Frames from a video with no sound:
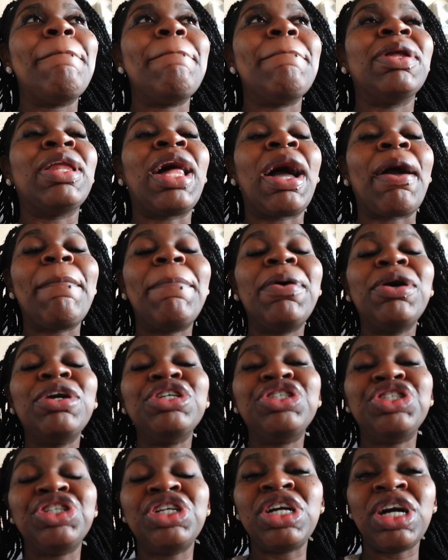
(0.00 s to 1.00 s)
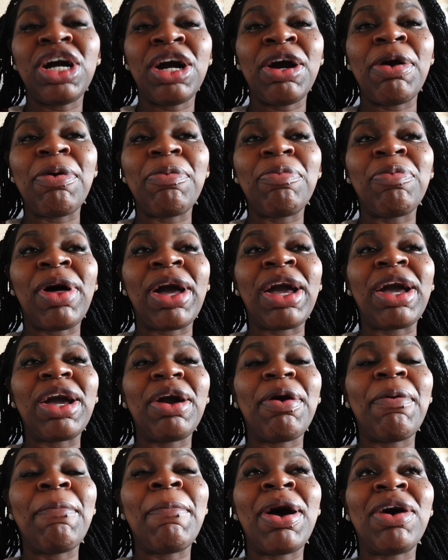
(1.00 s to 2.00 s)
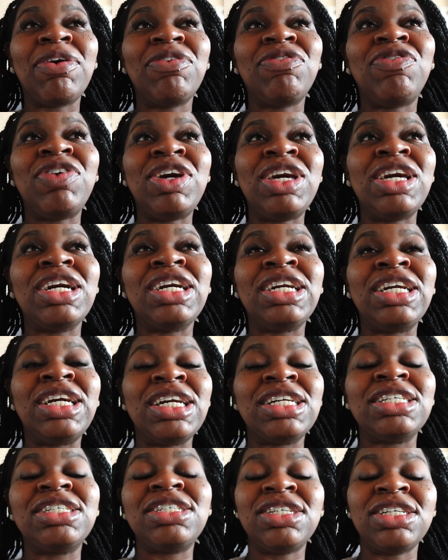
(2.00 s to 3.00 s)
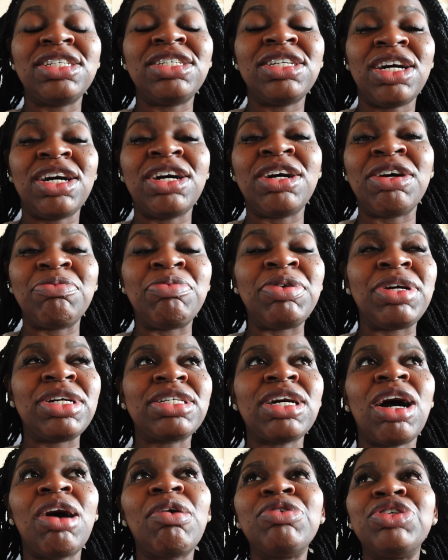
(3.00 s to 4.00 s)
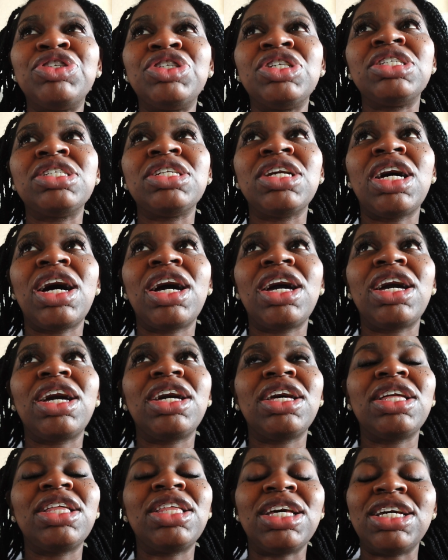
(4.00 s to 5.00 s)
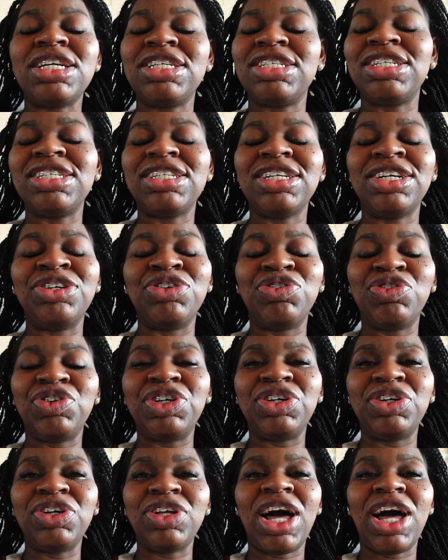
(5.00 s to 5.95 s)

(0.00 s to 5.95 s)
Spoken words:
Like pushing up like my feet against the tub because I was just like, this is unreal.